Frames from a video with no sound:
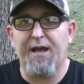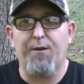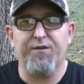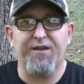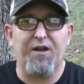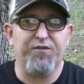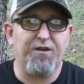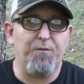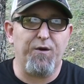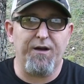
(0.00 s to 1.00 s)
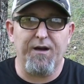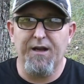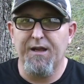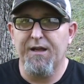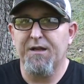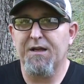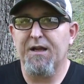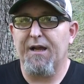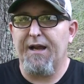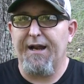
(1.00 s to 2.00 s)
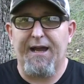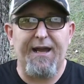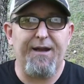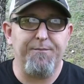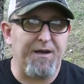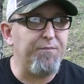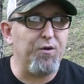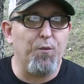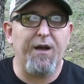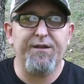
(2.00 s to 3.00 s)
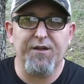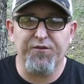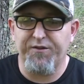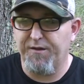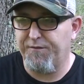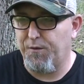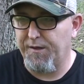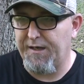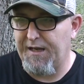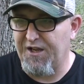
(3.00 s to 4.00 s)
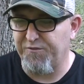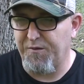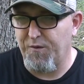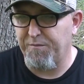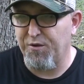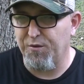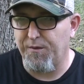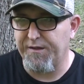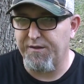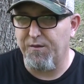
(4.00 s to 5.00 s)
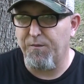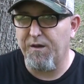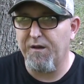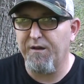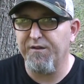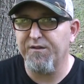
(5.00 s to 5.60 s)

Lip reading: I was out somewhere and I had my pure whitetail stuff on, and he asked me what pure whitetail was.